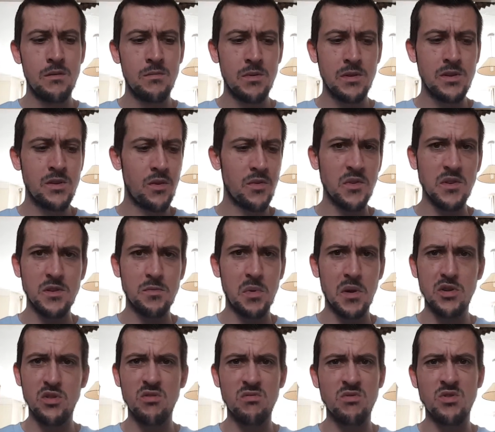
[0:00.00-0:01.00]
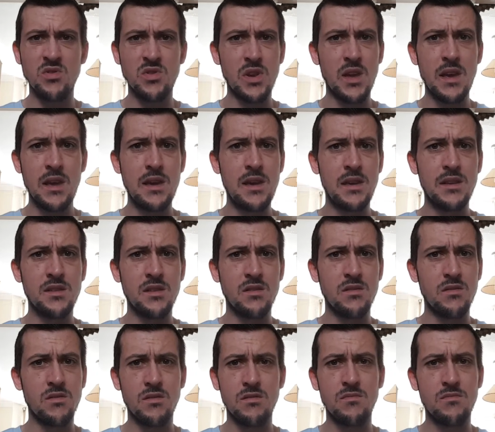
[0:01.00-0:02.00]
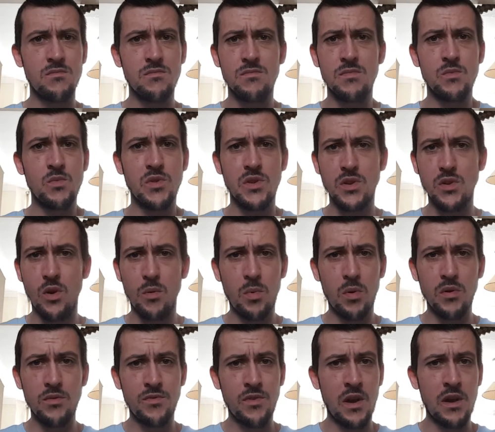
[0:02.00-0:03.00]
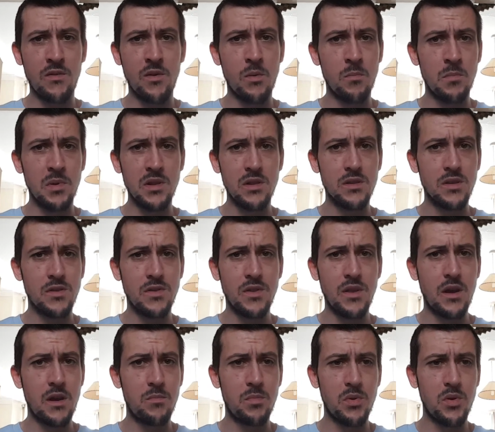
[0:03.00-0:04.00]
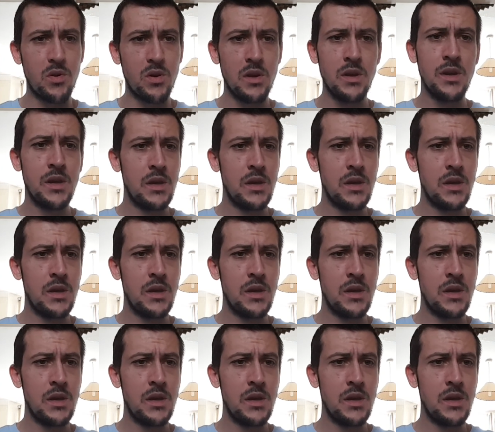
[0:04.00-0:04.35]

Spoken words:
It's nothing special, just a haze and with a 0.5 on build in there, but